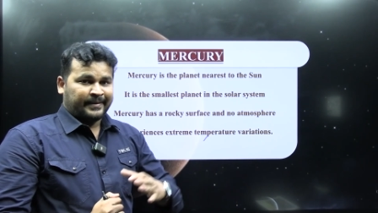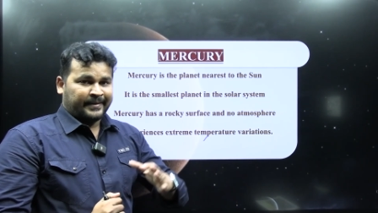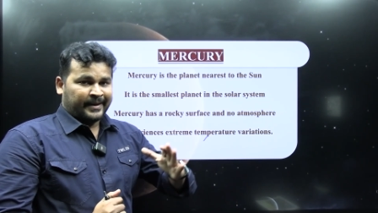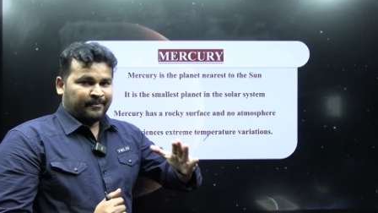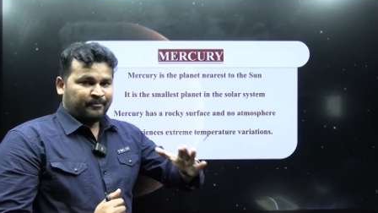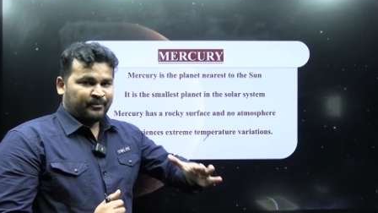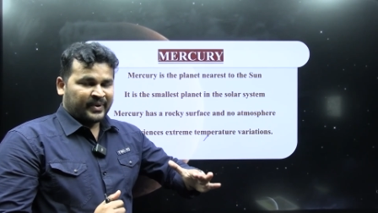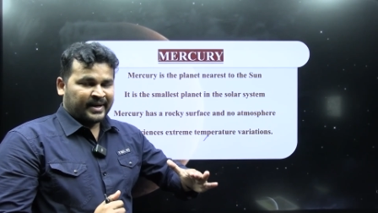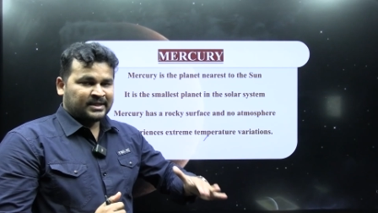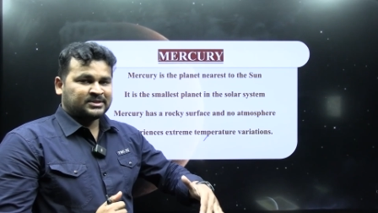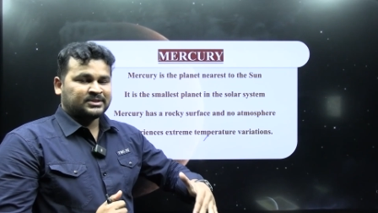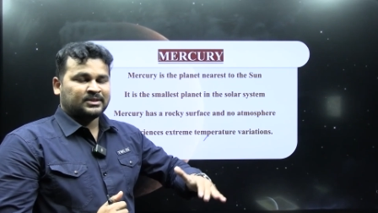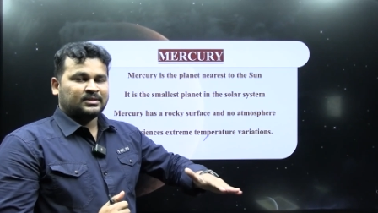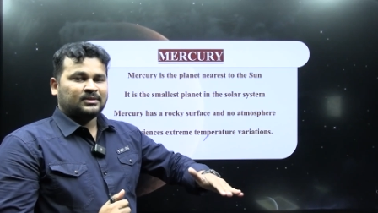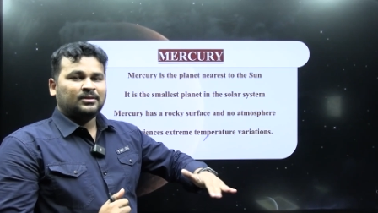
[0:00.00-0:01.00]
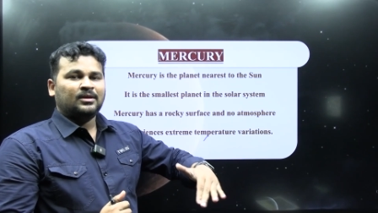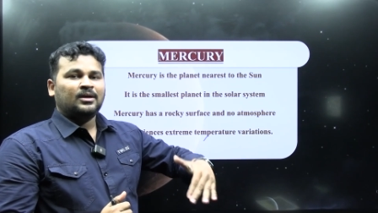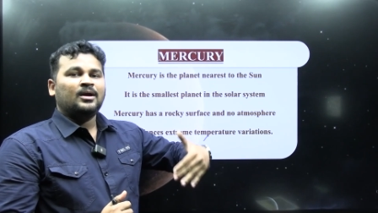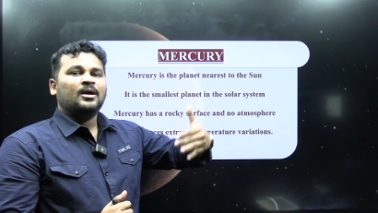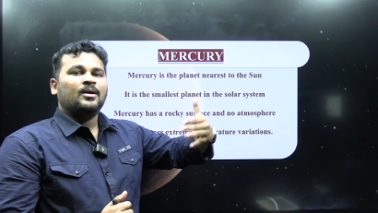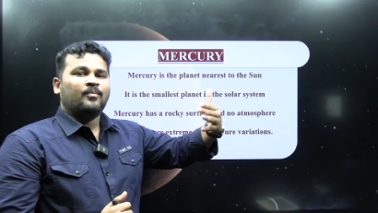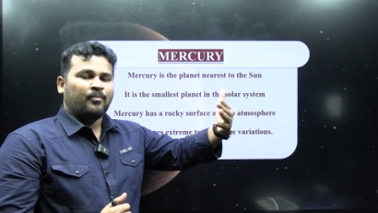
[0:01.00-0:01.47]
temperature
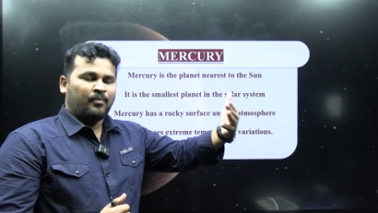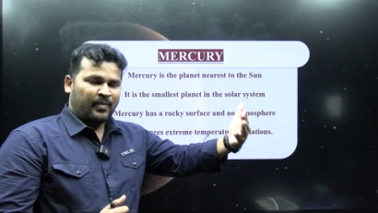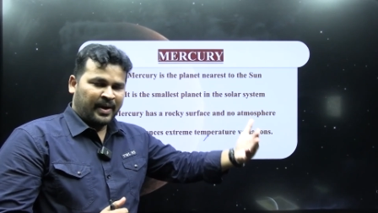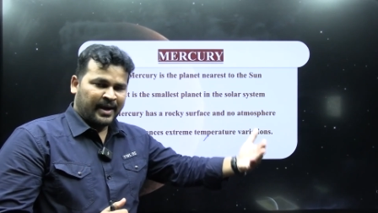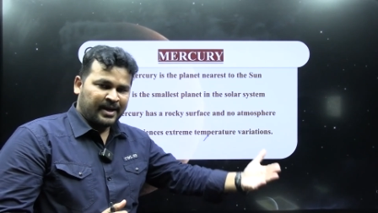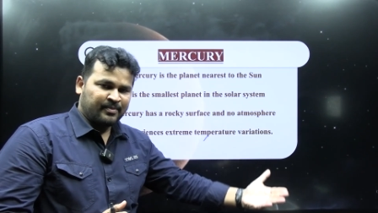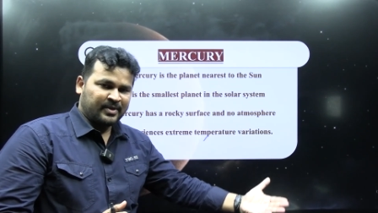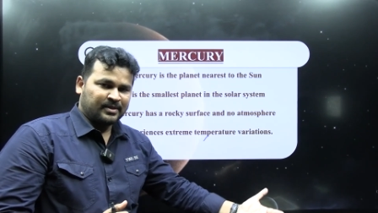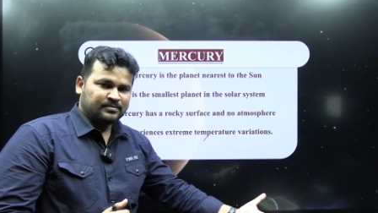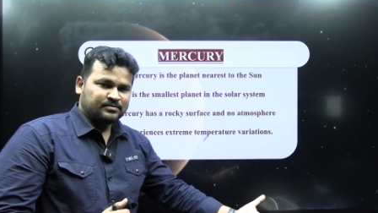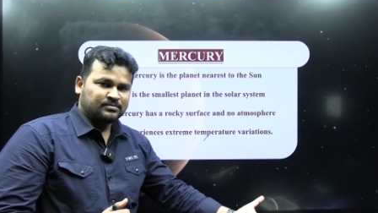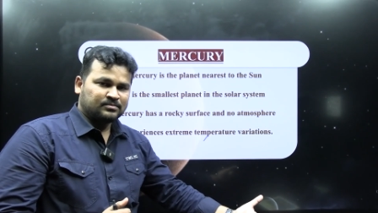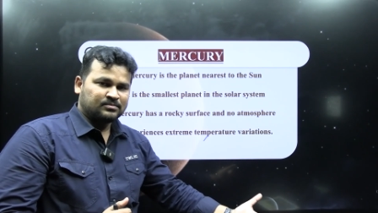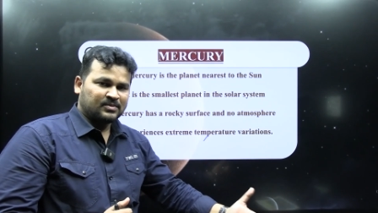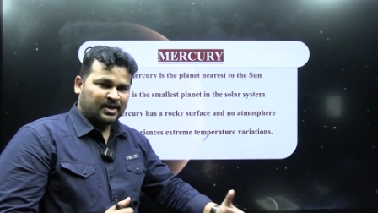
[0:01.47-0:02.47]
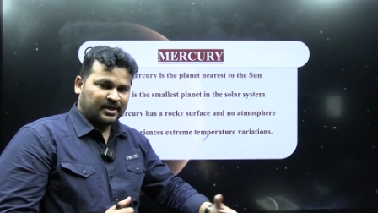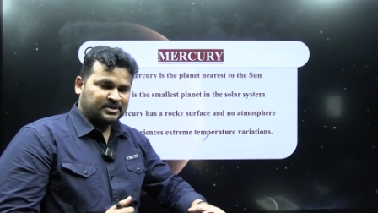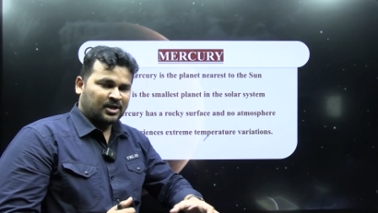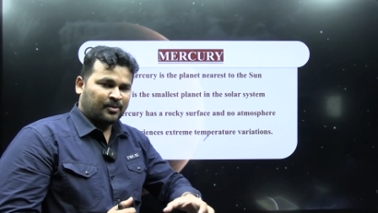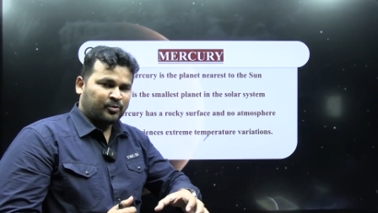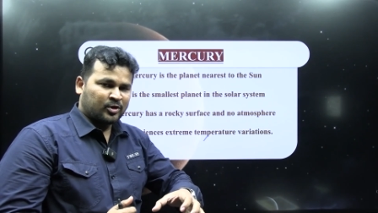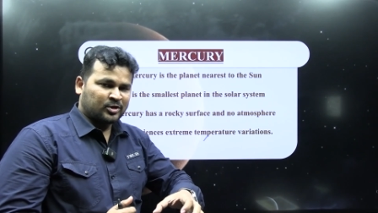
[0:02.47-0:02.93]
may be
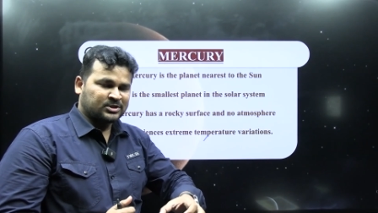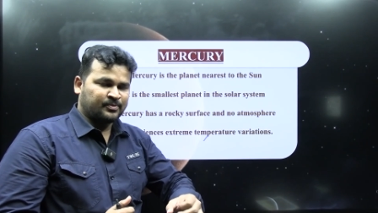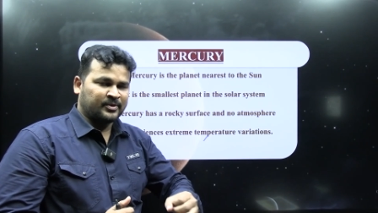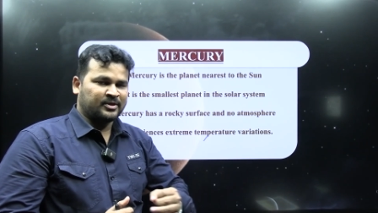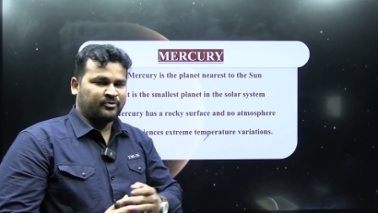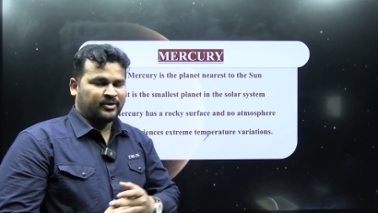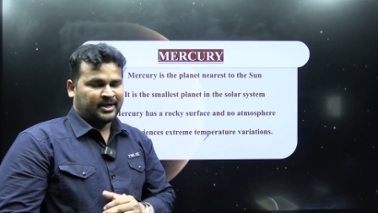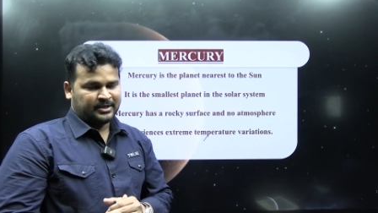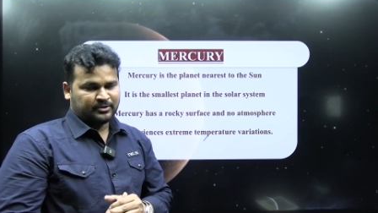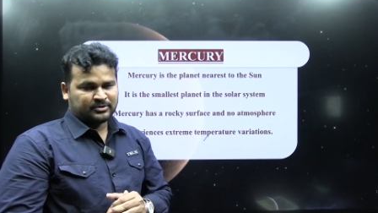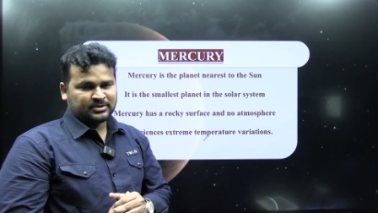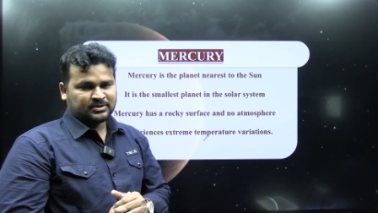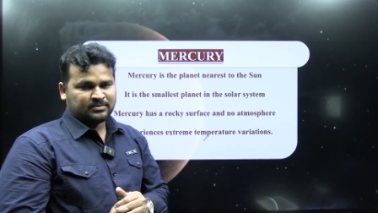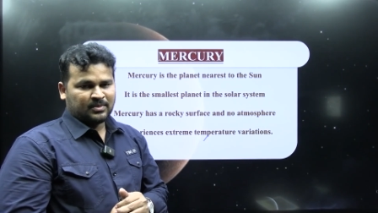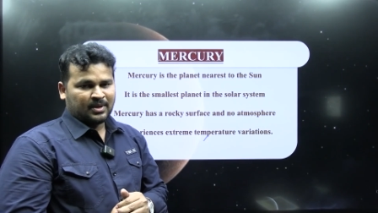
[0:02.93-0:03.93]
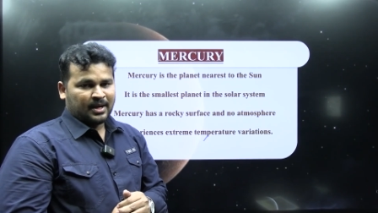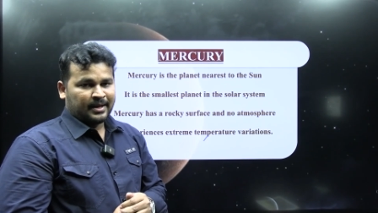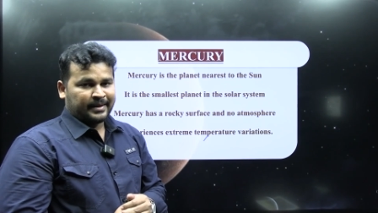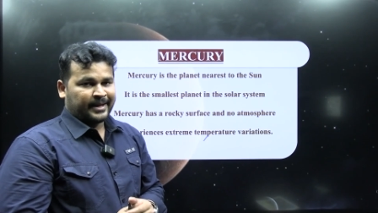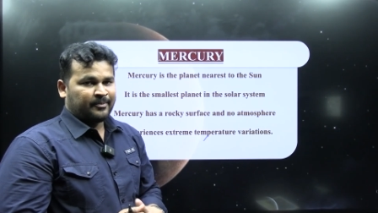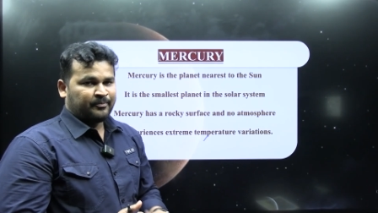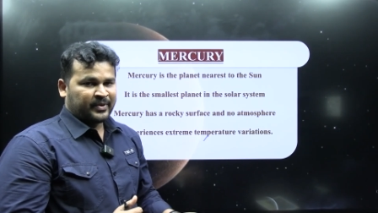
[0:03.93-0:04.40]
its approximate values.
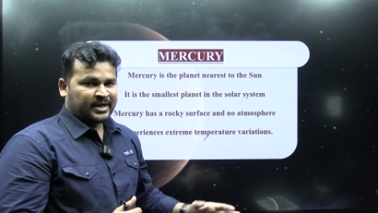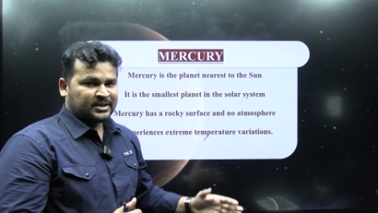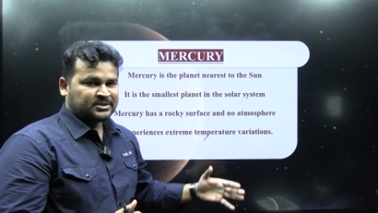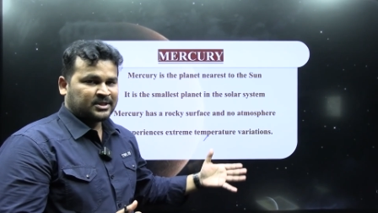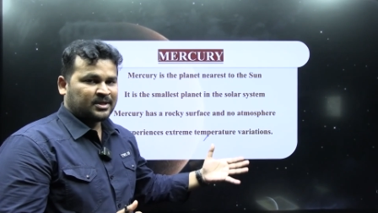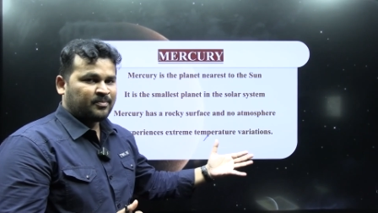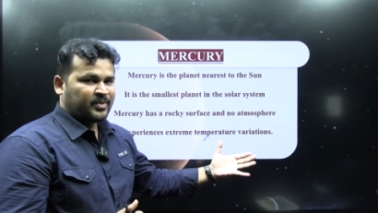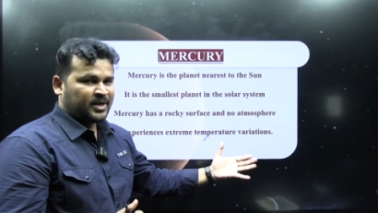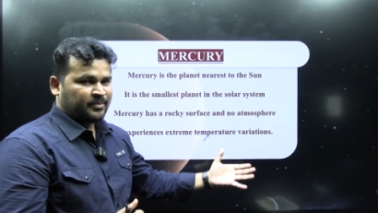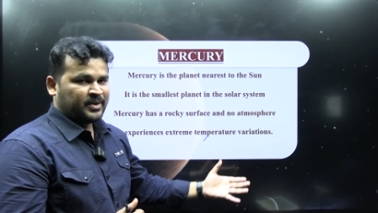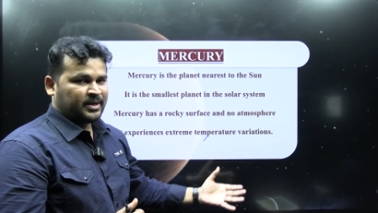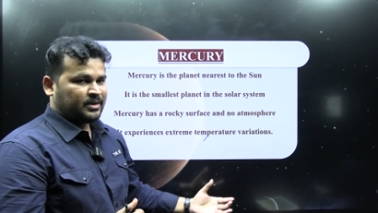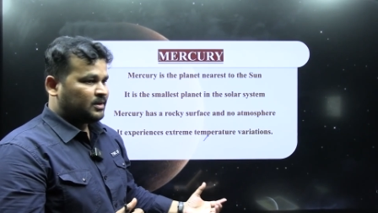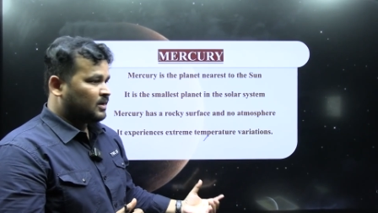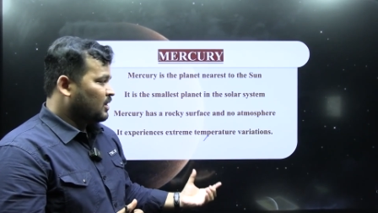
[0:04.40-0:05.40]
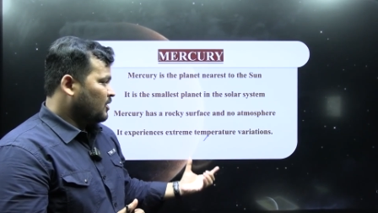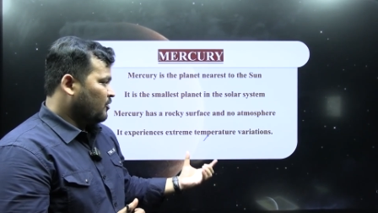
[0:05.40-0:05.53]
Temperature may be